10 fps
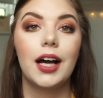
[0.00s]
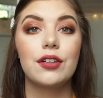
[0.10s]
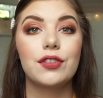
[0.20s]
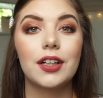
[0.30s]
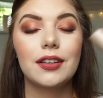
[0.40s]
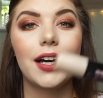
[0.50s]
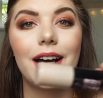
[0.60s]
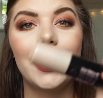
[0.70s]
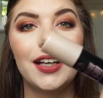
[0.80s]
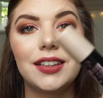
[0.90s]
I forgot the
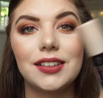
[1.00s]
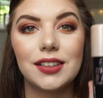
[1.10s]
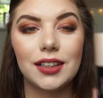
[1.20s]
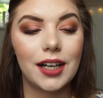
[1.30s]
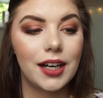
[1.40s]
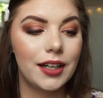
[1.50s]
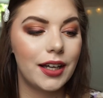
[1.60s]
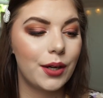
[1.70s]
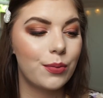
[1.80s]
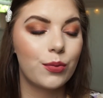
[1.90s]
highlighting stick. I
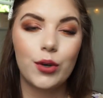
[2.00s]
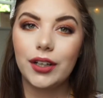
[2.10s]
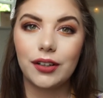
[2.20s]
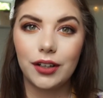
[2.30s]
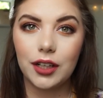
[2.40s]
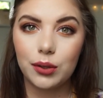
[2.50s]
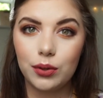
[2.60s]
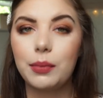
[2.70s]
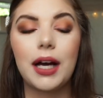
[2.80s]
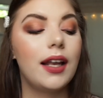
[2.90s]
am working on a
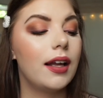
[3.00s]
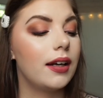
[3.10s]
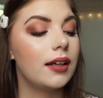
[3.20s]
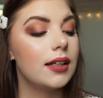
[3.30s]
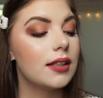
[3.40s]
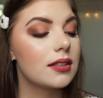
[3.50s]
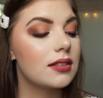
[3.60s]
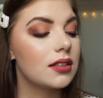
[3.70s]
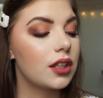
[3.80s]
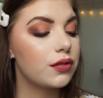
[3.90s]
cream highlighter. It
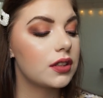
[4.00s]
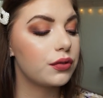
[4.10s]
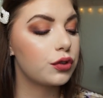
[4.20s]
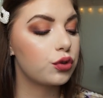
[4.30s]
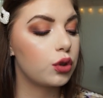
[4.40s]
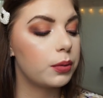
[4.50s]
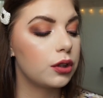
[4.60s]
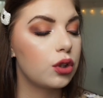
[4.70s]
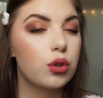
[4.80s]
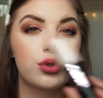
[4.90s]
is the W7 Strobe
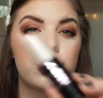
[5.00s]
and Go